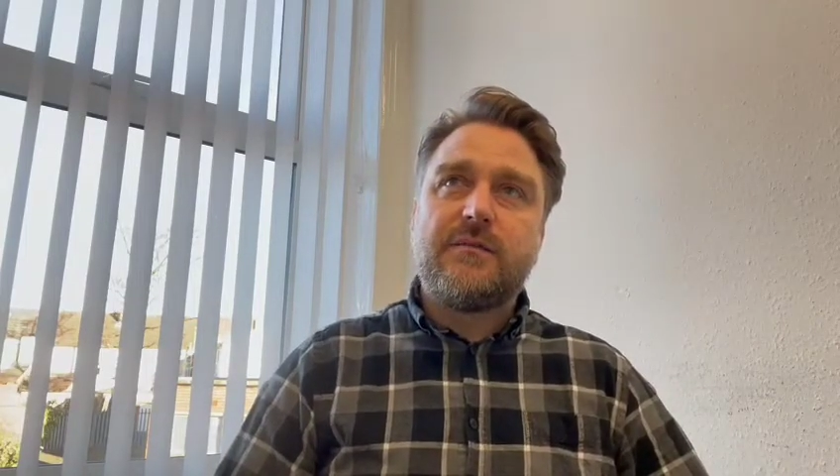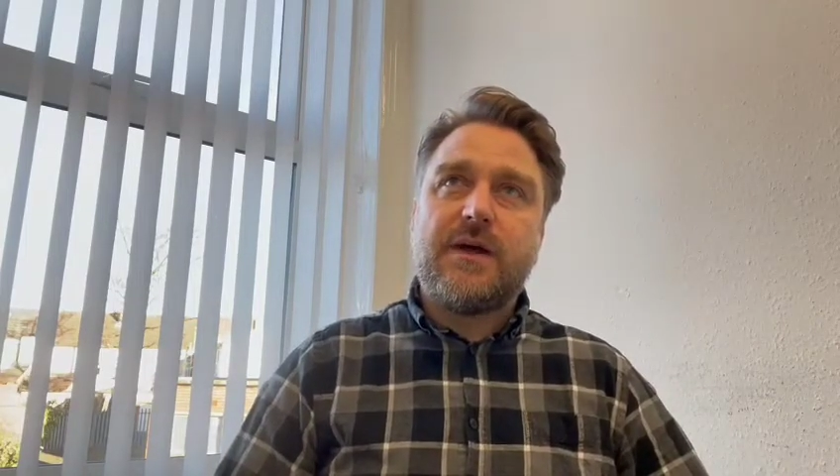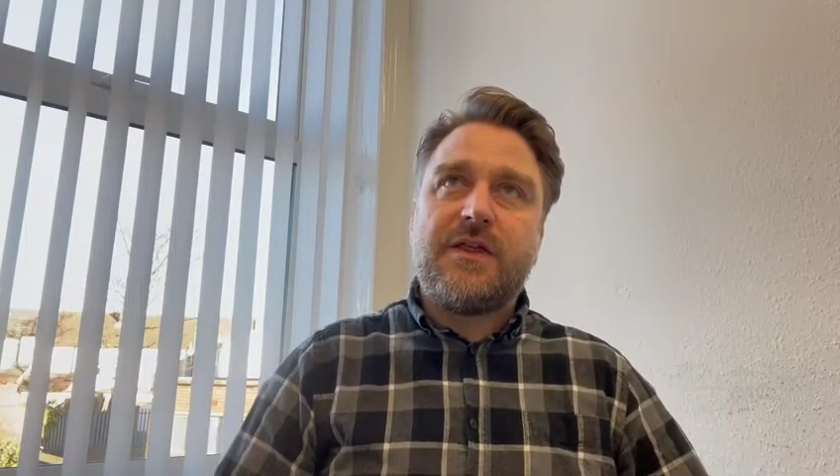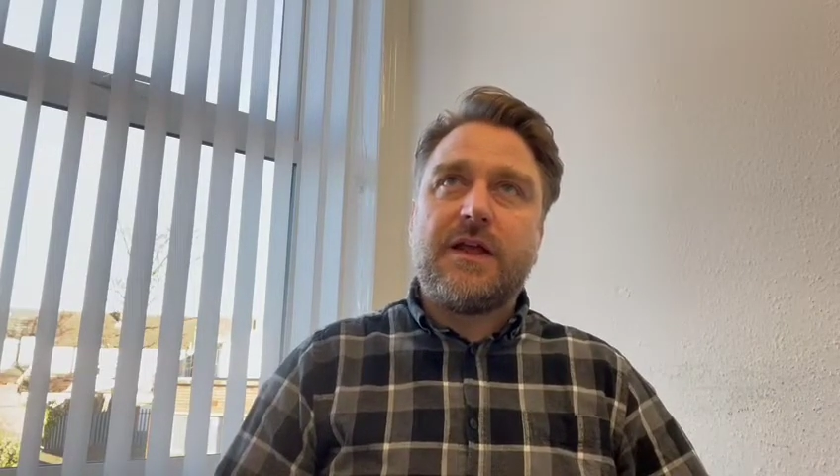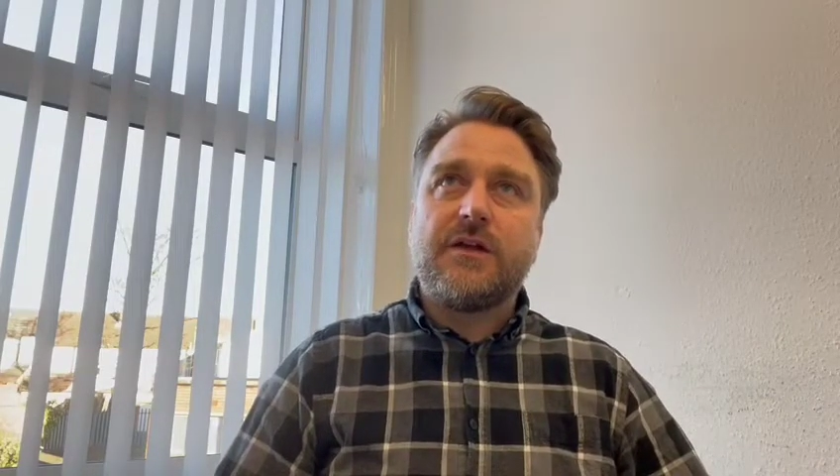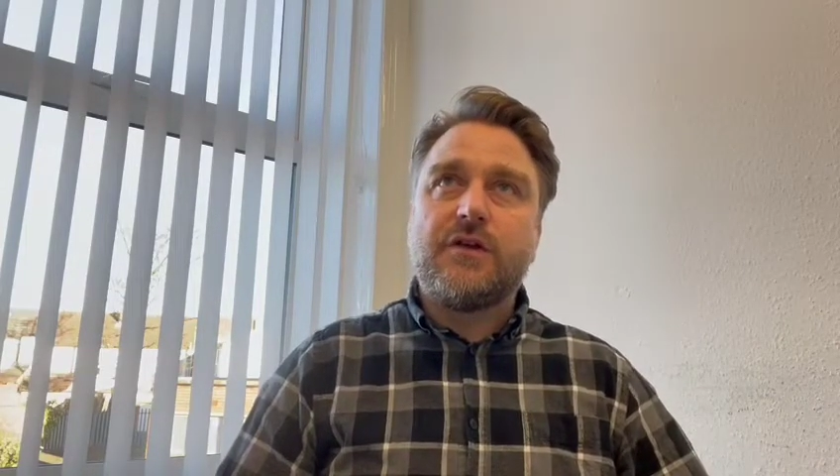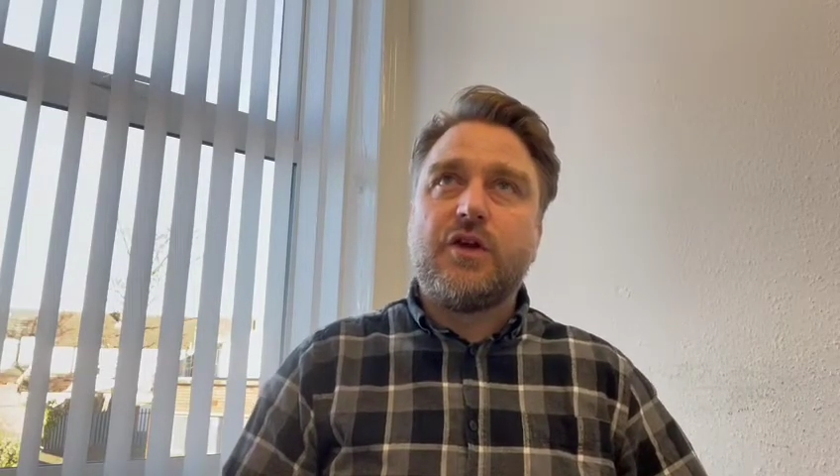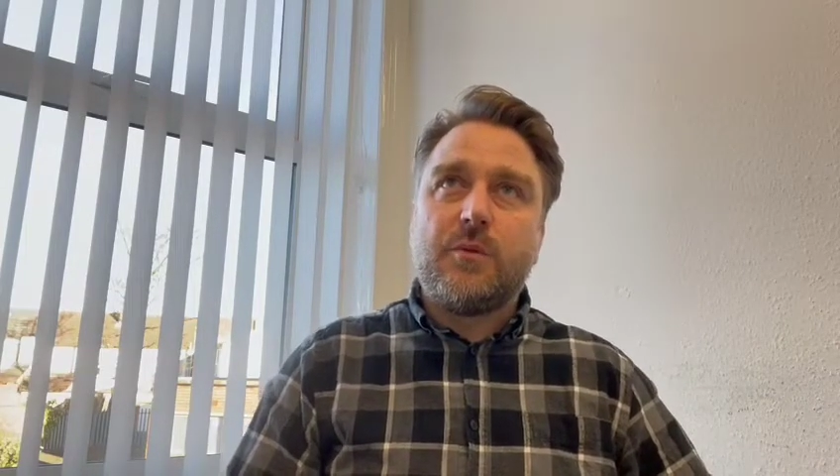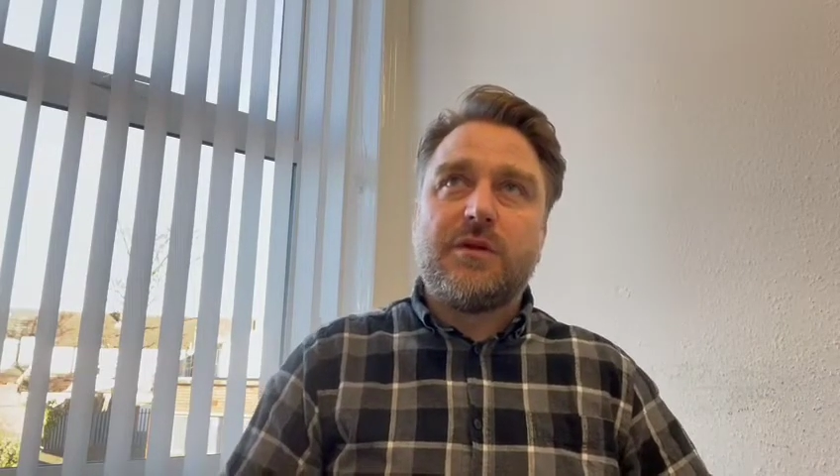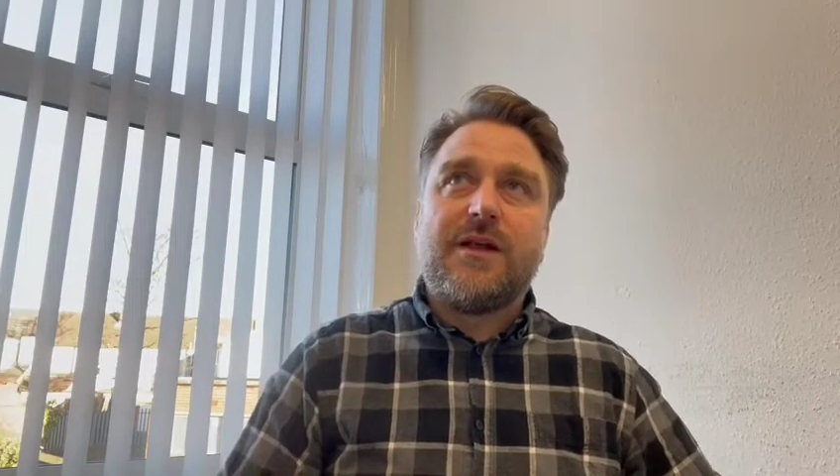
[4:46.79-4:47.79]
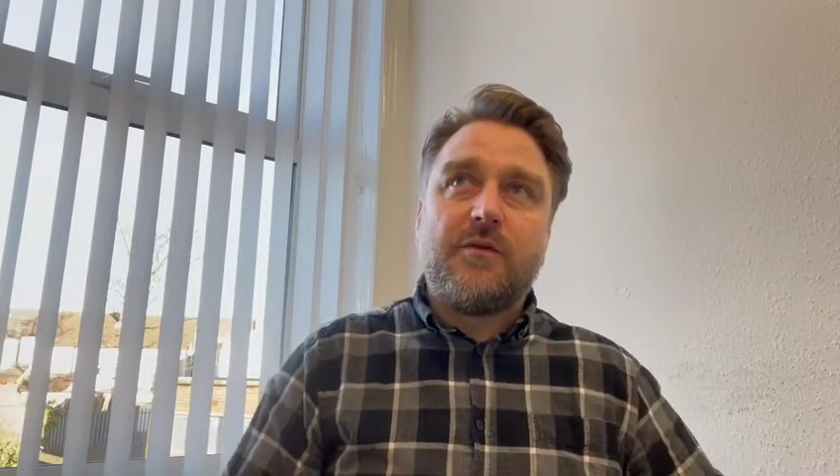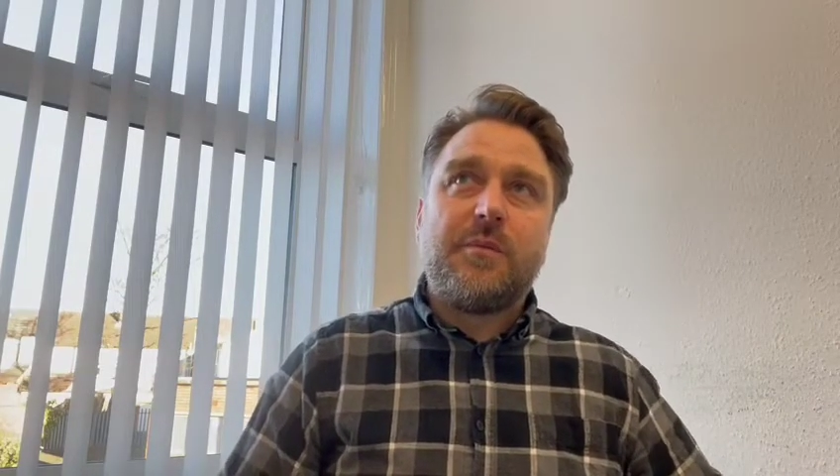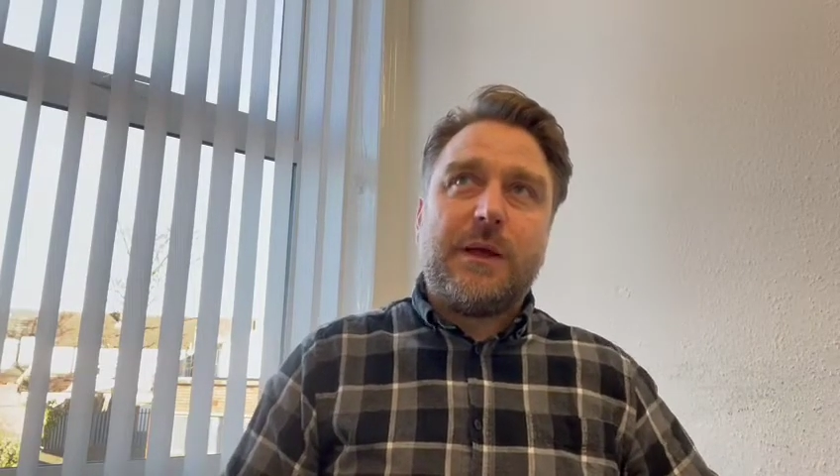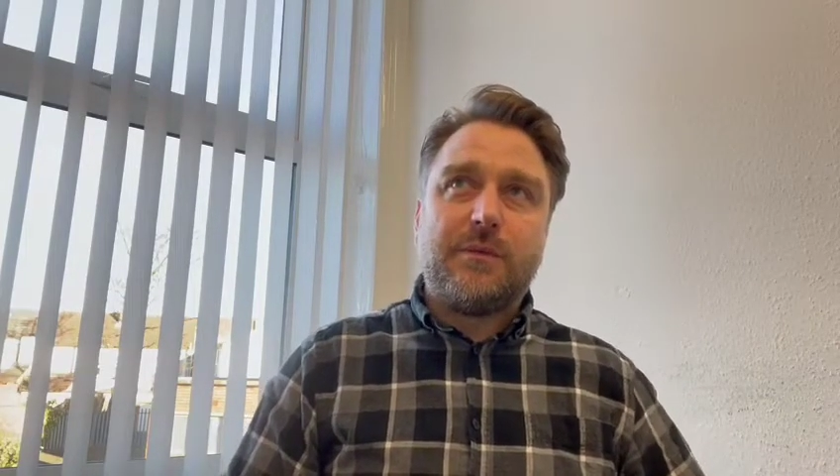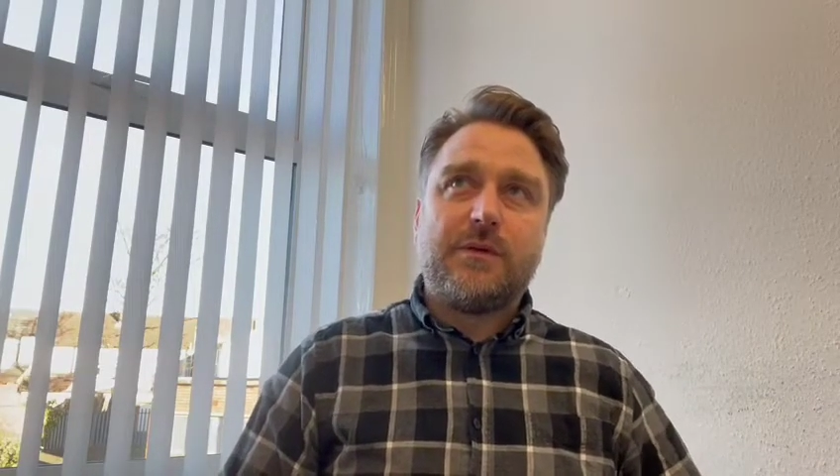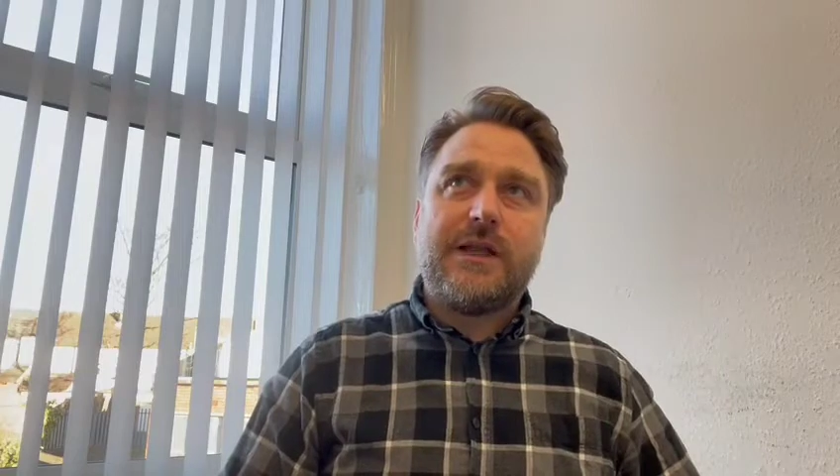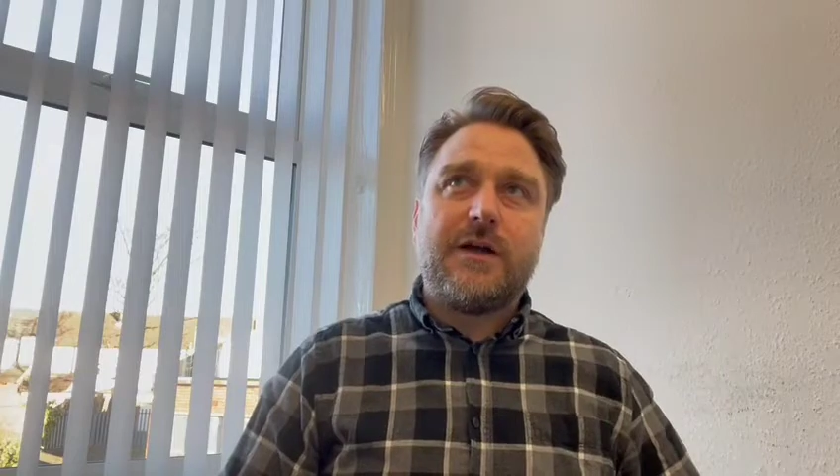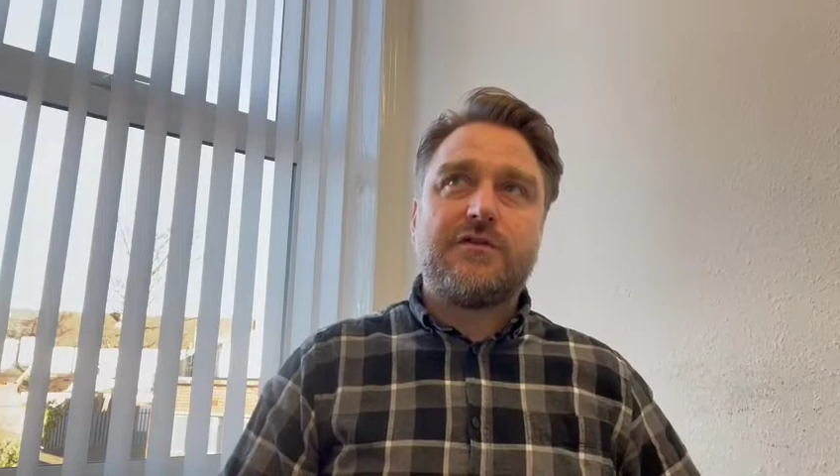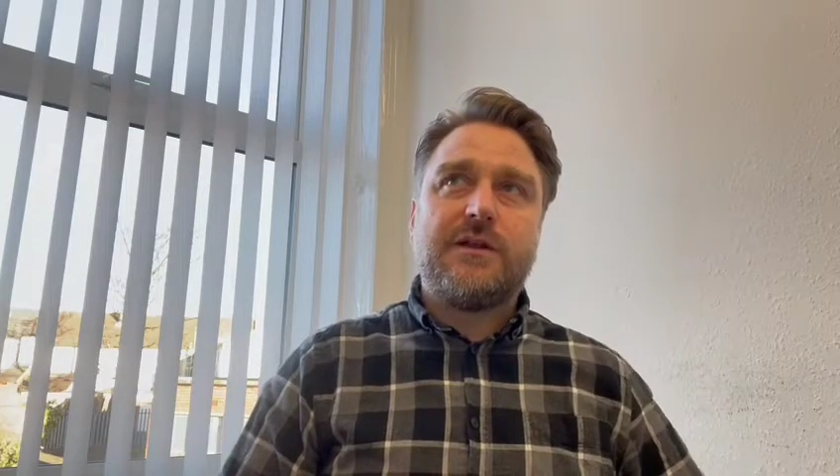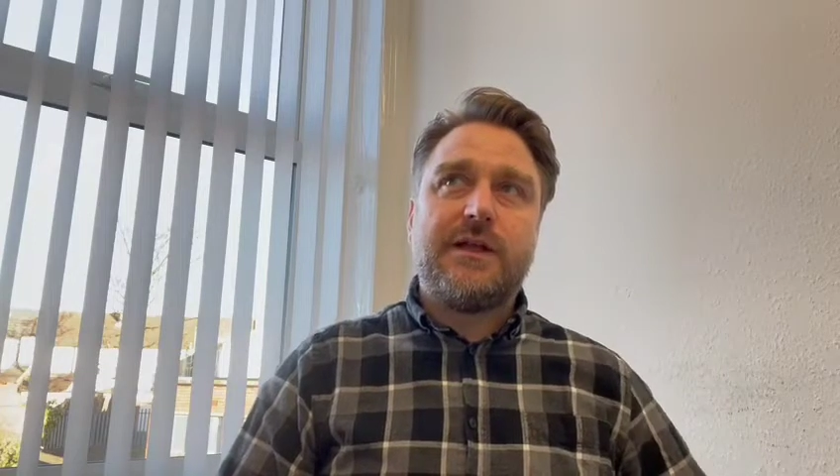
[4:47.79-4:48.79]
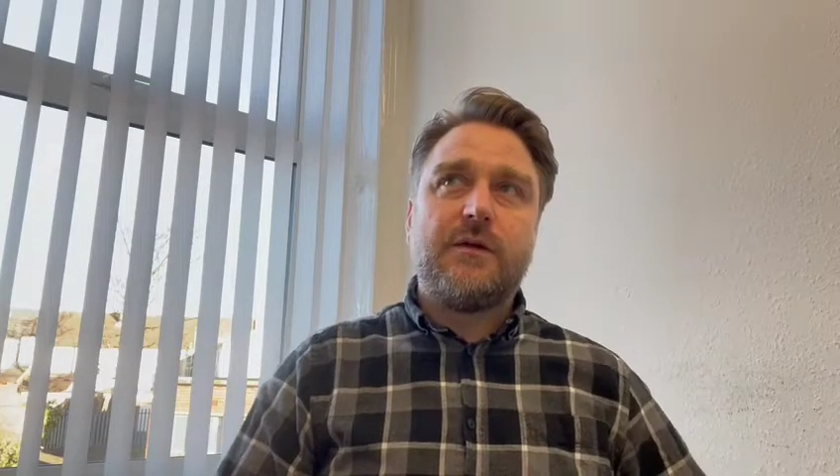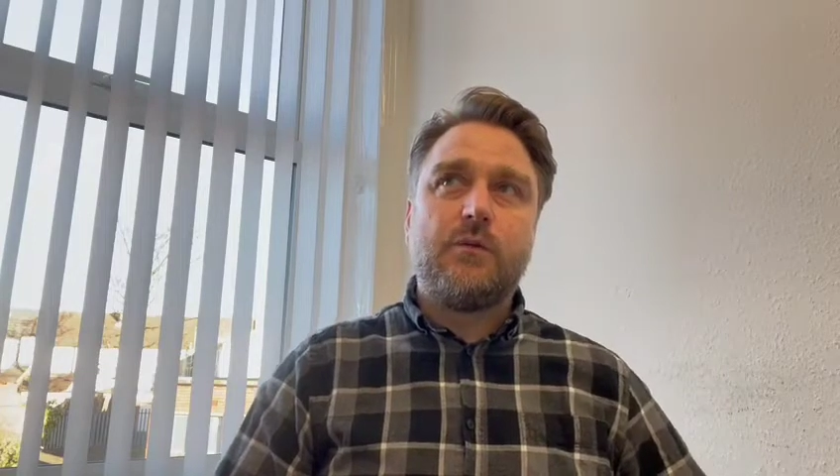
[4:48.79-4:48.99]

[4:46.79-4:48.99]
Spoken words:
I think on a human level, people naturally